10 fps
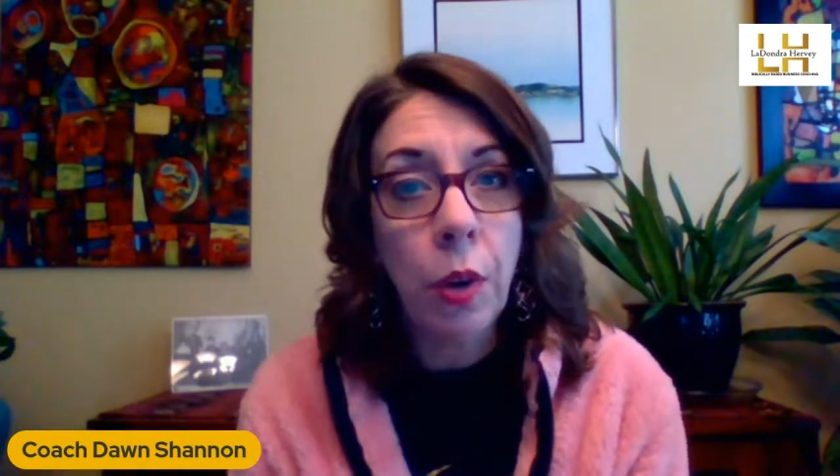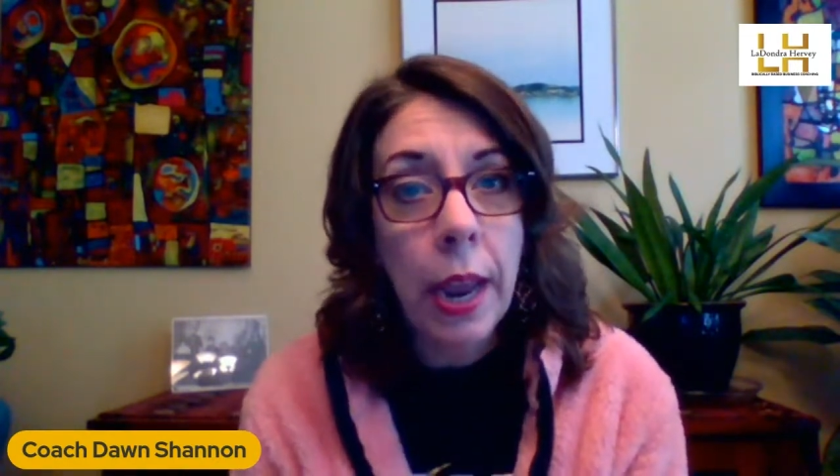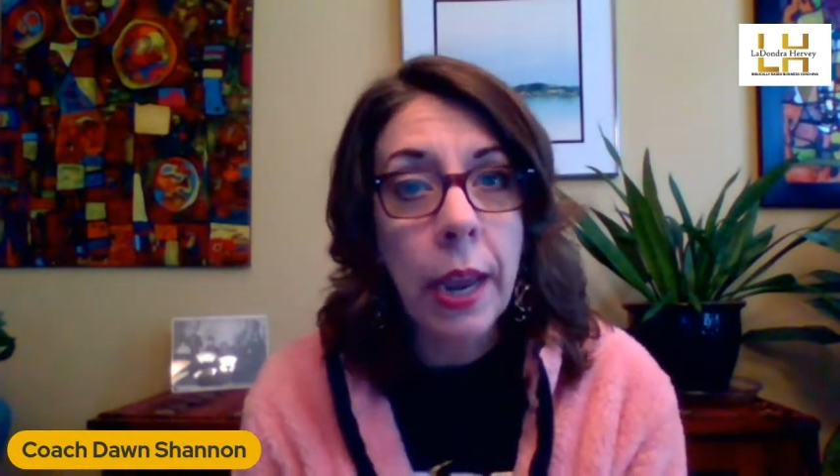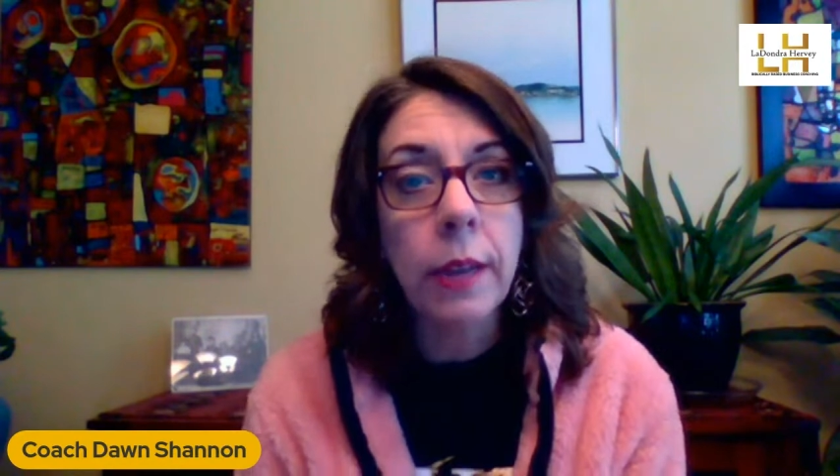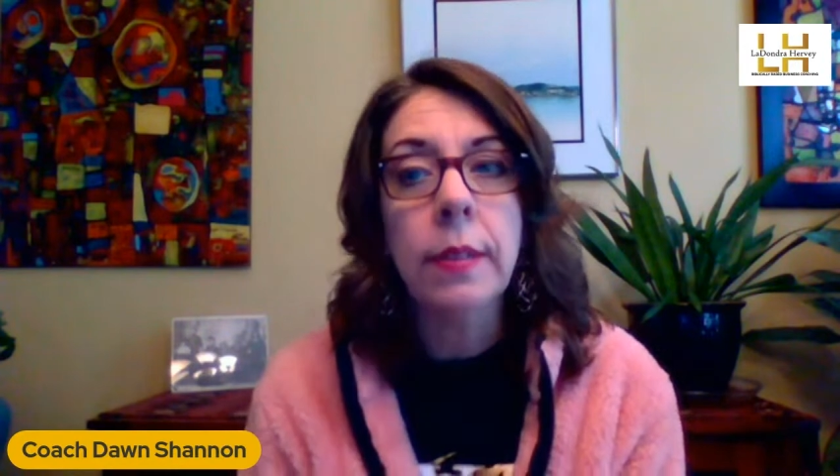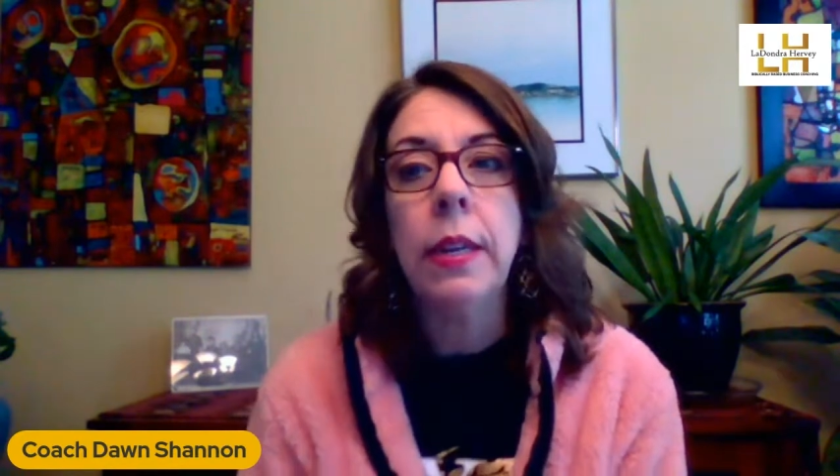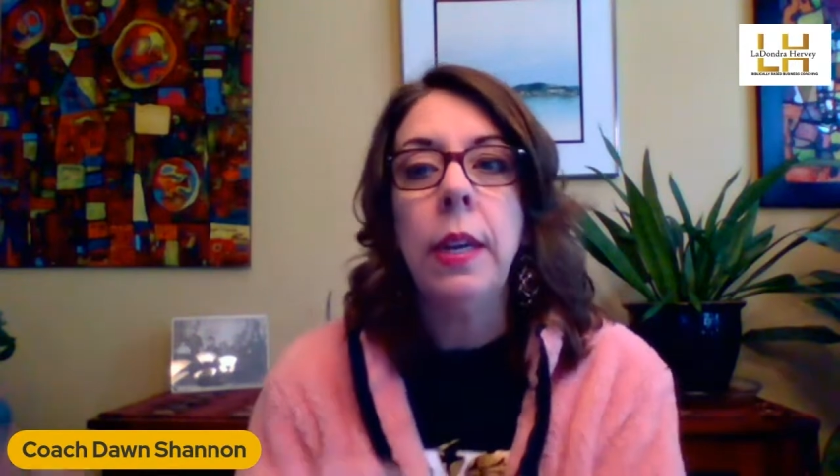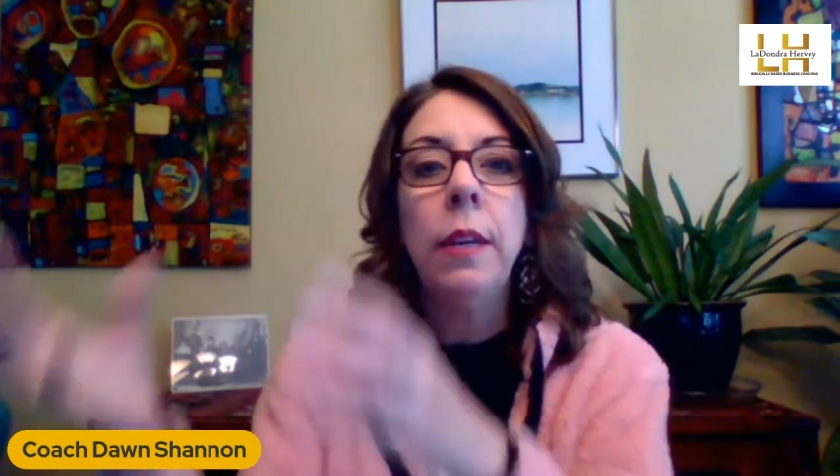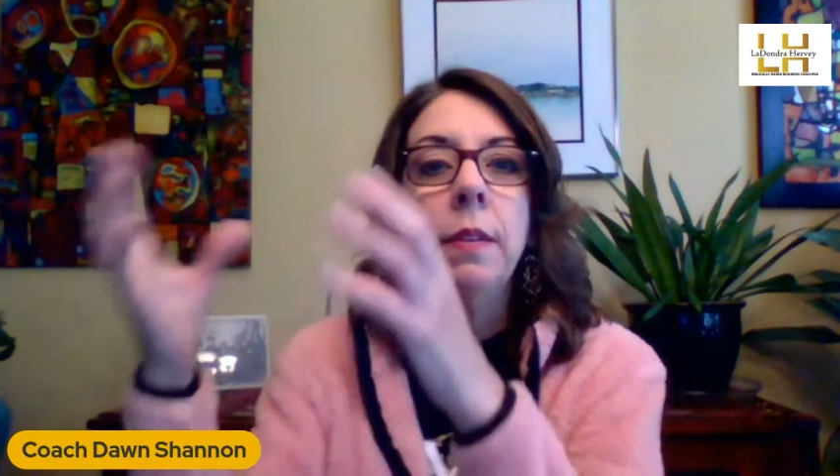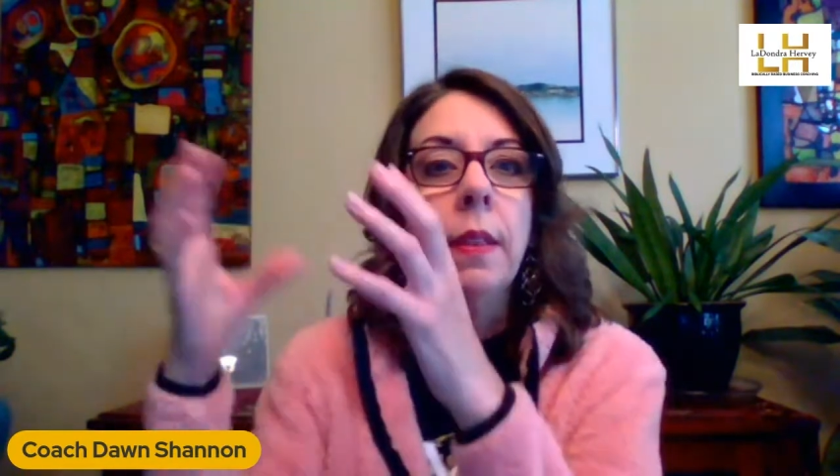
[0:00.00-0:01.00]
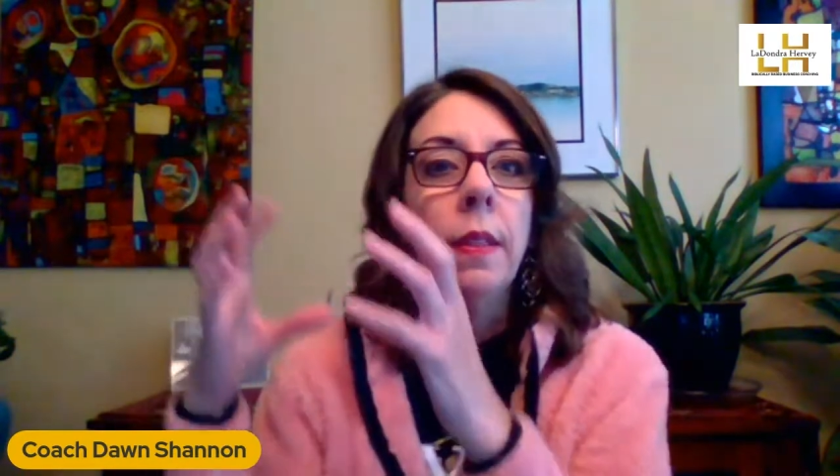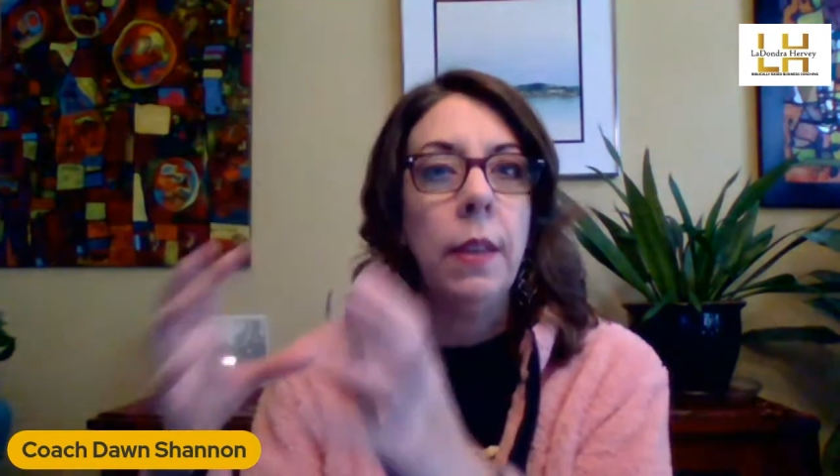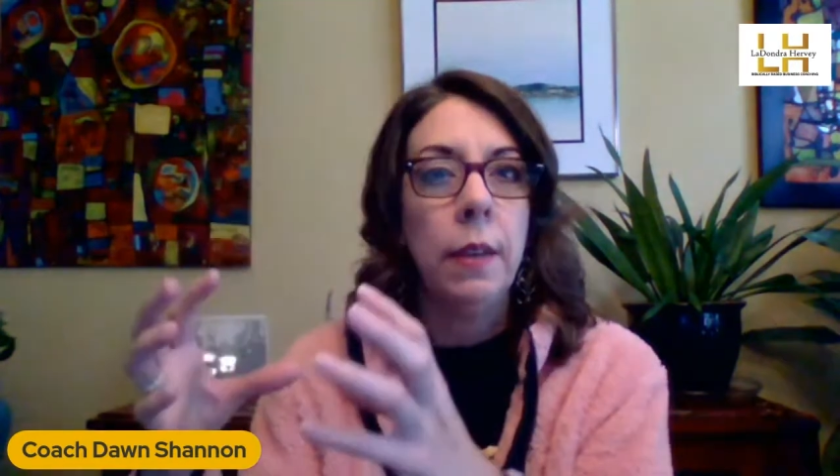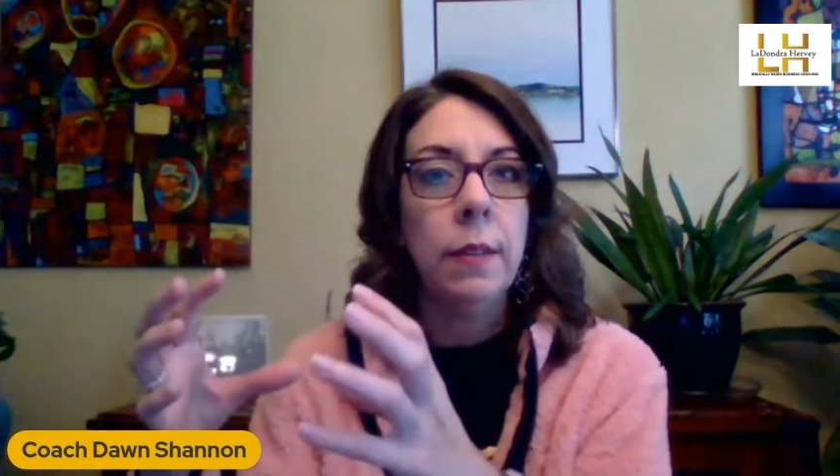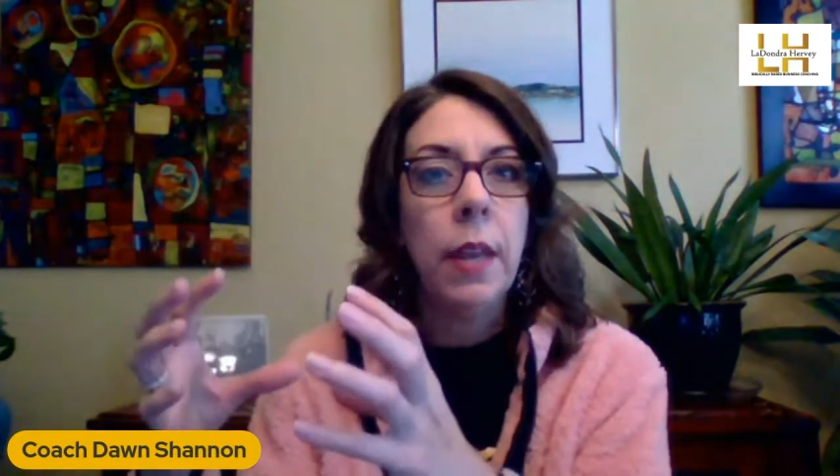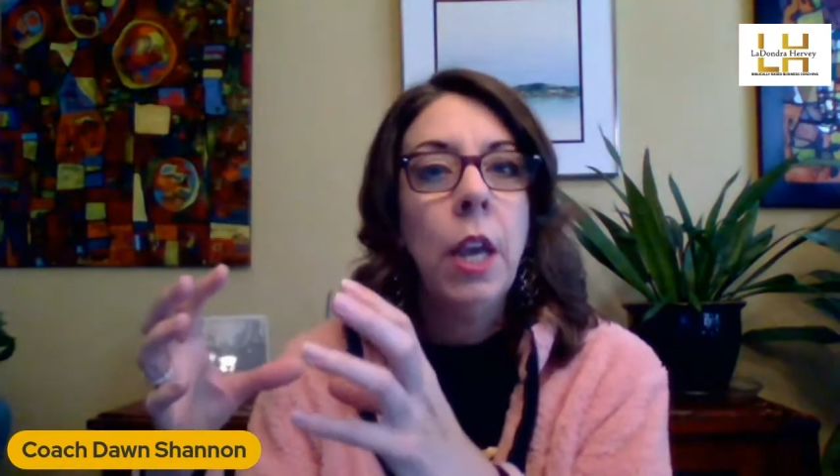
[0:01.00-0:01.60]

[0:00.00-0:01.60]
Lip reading: next is this.